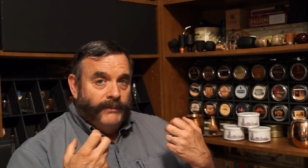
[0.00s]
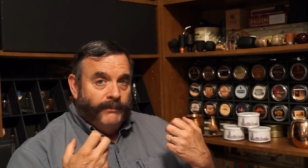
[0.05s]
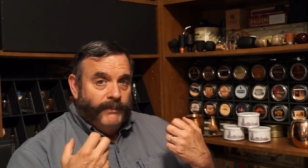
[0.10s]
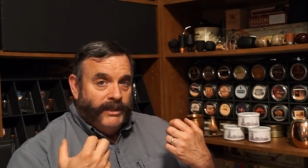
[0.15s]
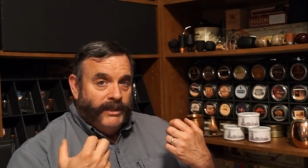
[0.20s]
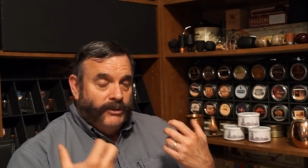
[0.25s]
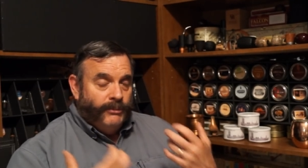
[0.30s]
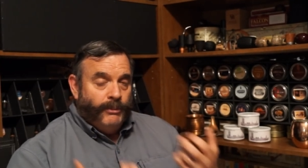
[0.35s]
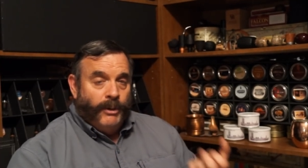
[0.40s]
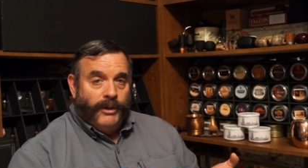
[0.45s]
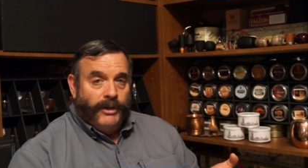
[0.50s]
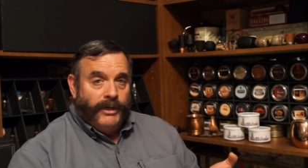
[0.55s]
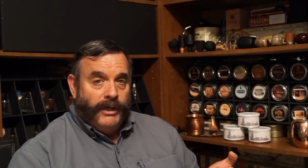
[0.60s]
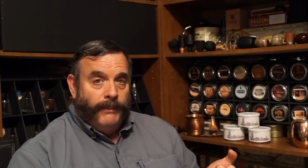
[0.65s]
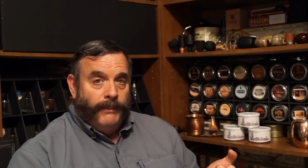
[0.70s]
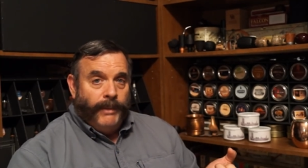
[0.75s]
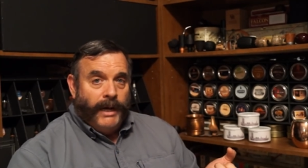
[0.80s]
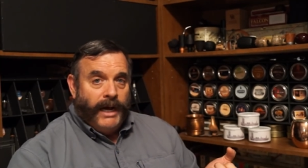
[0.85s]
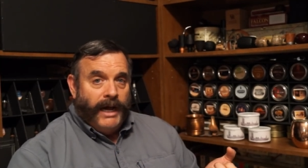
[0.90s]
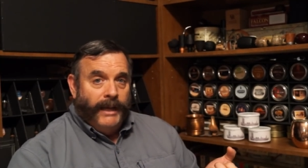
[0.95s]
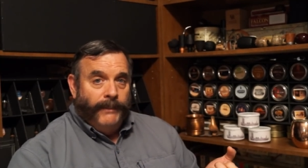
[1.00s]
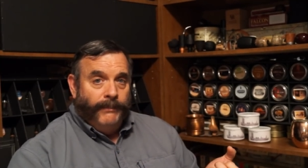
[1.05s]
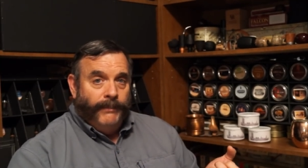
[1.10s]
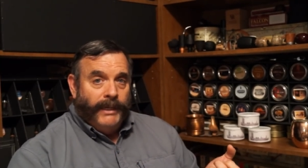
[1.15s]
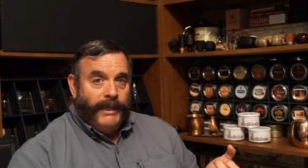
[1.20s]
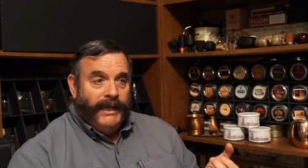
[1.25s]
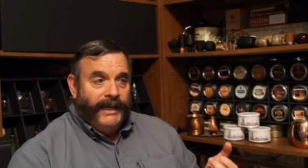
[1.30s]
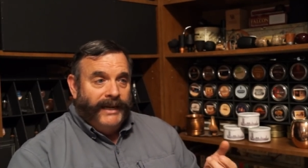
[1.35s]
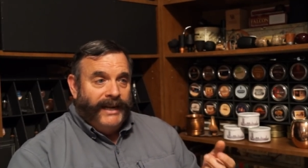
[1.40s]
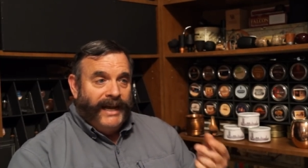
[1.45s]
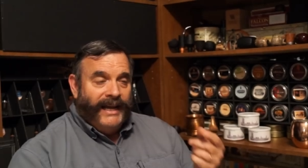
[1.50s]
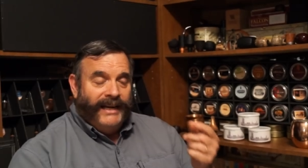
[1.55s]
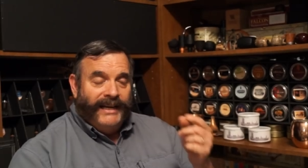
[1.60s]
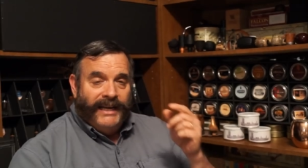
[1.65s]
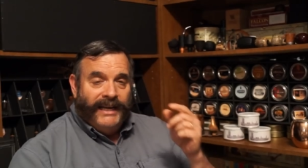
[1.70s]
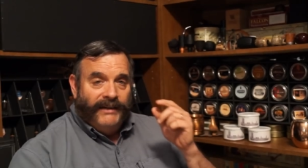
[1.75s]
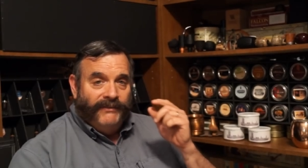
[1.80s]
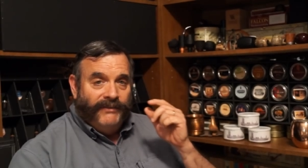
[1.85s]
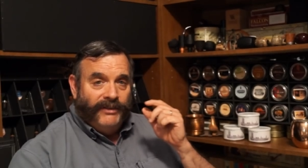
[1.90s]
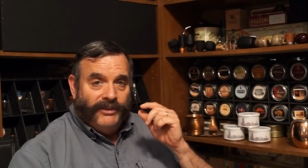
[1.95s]
been smoking a pipe and I
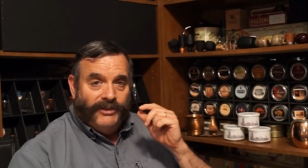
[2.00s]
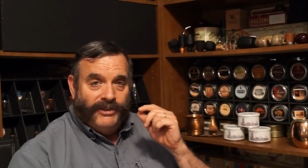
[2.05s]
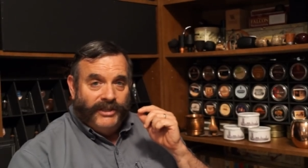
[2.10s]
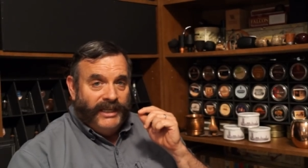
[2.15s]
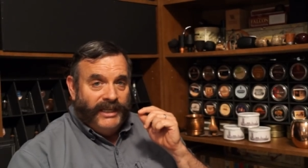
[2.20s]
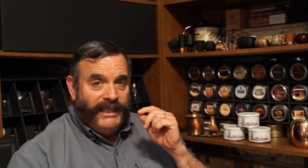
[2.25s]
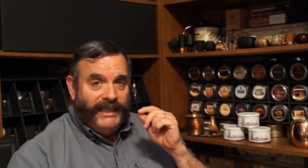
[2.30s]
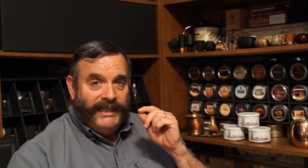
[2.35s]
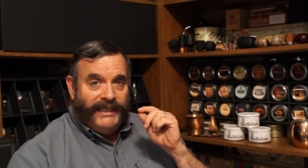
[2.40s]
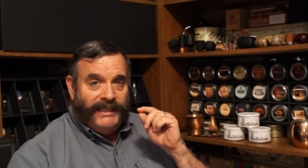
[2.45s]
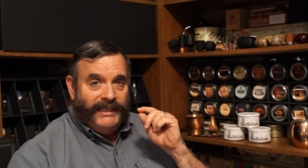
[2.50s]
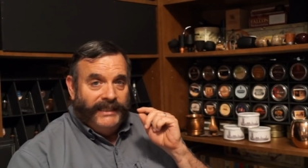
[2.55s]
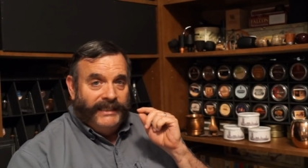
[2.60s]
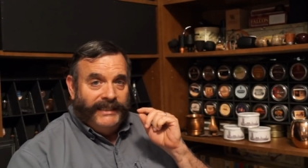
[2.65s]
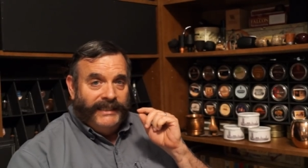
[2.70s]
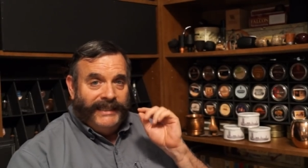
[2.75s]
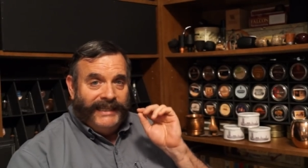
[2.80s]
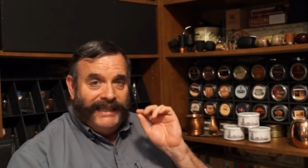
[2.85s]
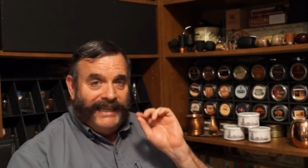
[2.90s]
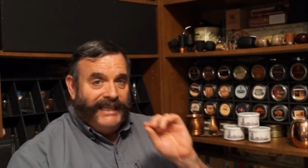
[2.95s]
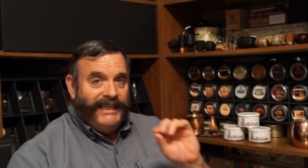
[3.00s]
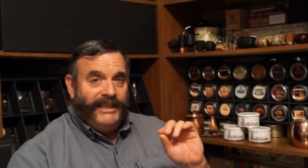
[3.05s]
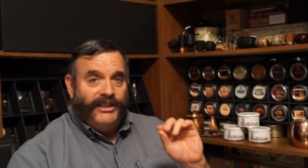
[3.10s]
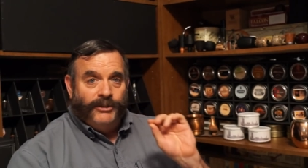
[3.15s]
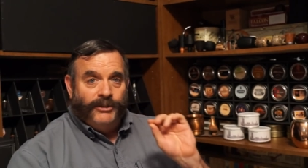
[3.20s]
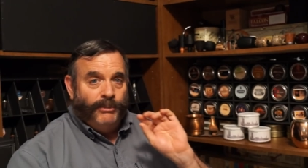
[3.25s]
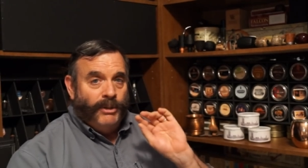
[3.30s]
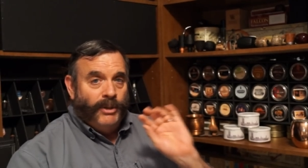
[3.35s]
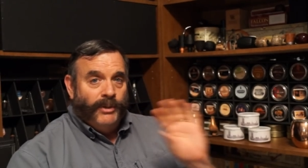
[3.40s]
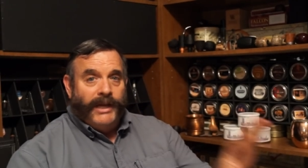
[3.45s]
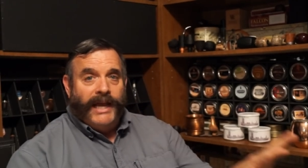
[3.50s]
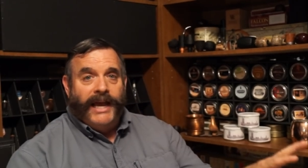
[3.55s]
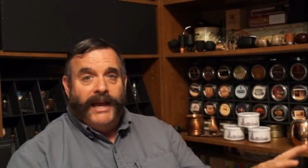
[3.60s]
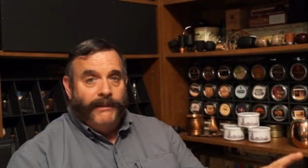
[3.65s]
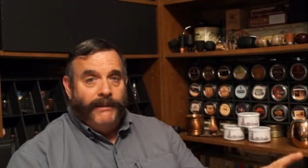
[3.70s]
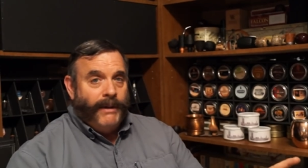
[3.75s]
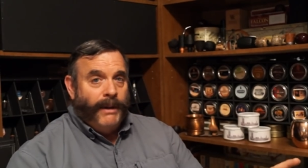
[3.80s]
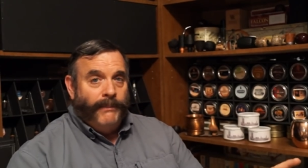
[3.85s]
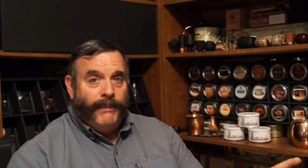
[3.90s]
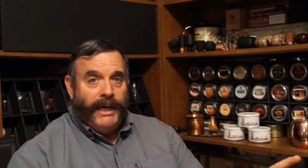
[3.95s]
never send any smoke
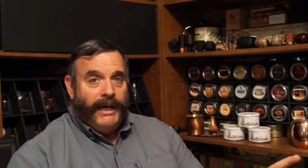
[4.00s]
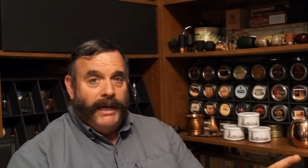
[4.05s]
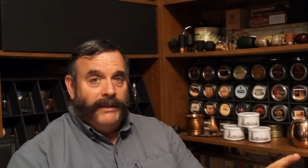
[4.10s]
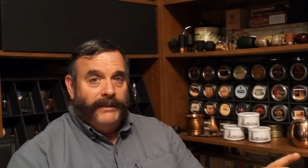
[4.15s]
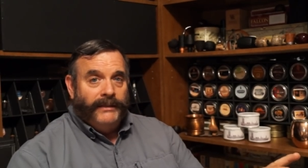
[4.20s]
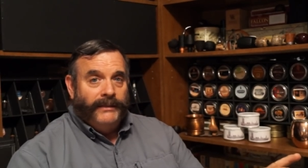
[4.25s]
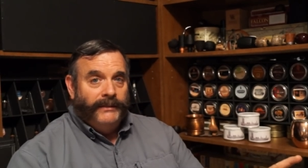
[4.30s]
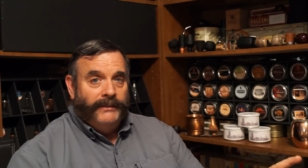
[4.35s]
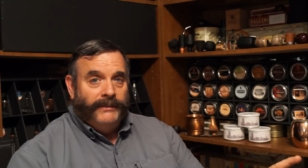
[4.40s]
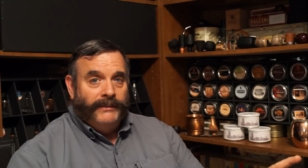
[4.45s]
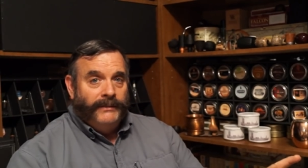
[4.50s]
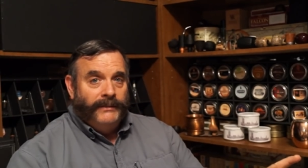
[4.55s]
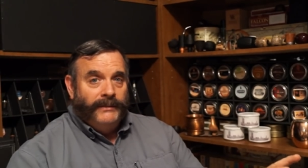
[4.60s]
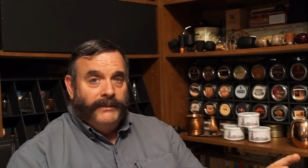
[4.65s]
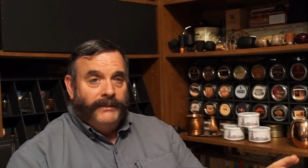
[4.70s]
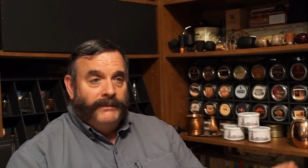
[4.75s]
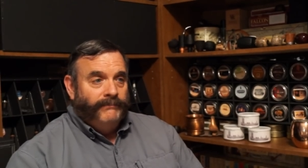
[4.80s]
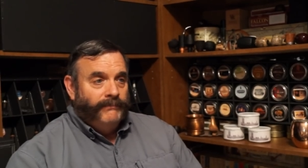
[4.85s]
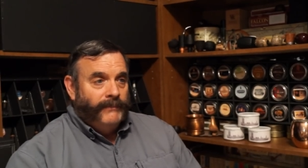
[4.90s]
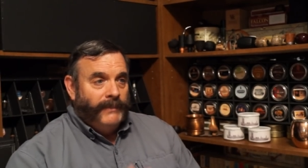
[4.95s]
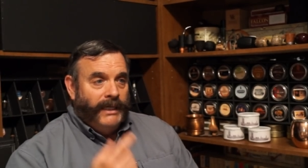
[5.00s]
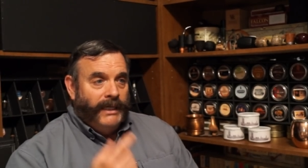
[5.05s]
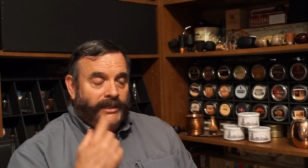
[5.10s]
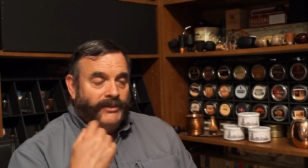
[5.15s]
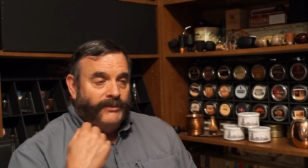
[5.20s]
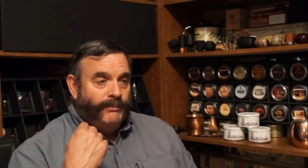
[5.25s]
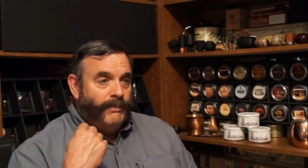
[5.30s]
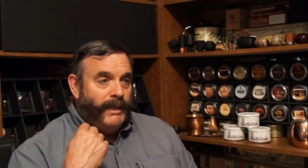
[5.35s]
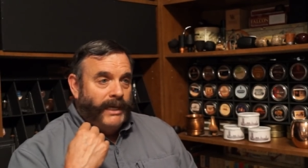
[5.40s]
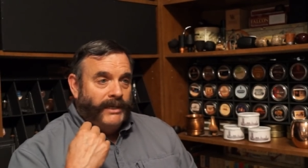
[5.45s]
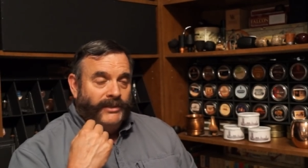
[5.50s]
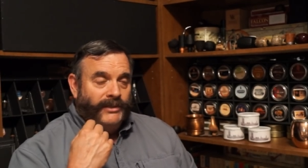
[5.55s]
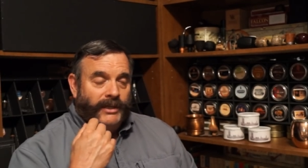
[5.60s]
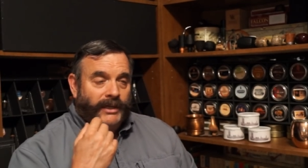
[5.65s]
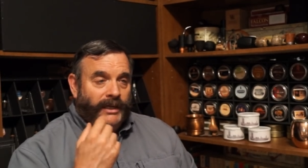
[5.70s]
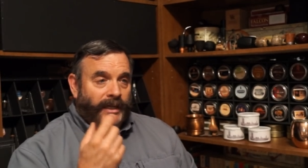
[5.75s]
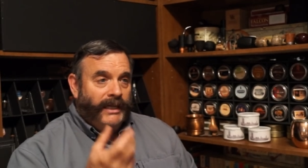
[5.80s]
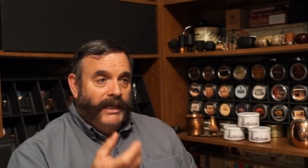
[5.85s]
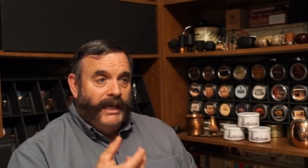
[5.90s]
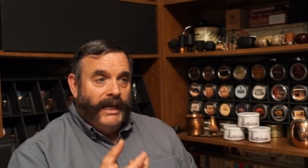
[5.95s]
out of my mouth. It's
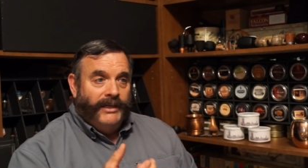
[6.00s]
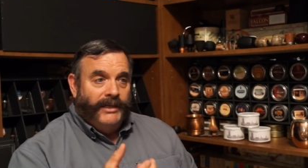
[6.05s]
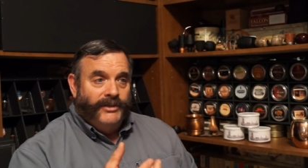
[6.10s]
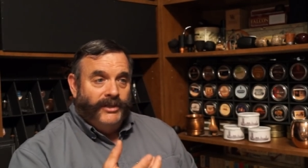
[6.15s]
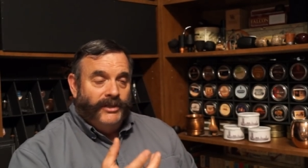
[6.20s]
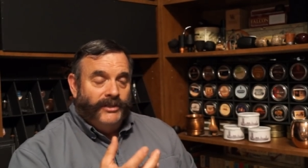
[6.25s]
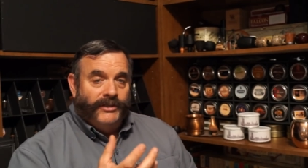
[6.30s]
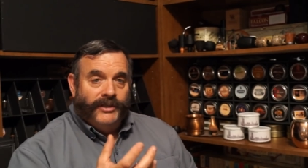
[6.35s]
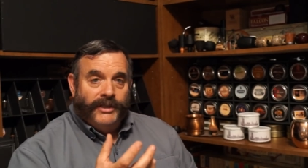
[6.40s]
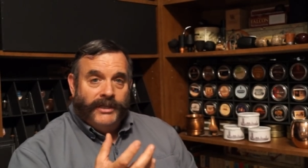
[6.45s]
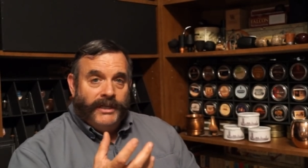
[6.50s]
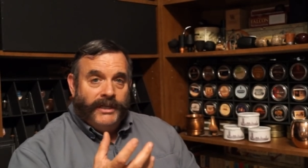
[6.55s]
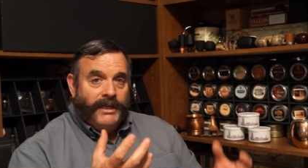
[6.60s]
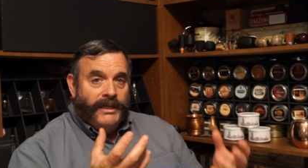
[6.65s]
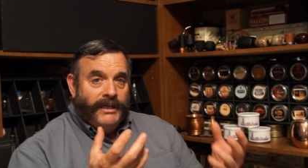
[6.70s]
basically I just